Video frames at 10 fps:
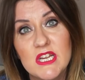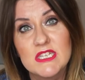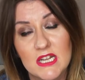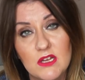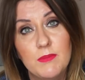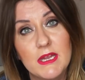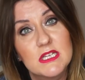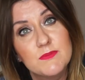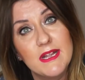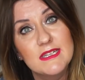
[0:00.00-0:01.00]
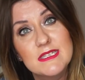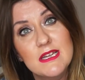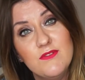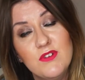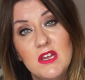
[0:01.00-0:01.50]
is a little bit
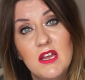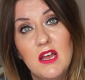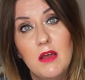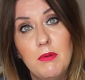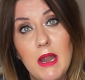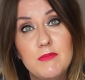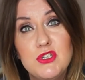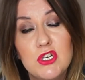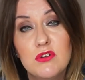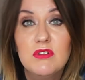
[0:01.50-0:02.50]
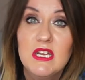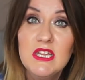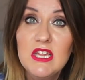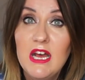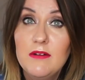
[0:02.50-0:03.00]
expensive and perhaps you don't
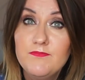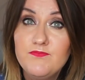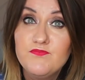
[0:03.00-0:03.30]
need that.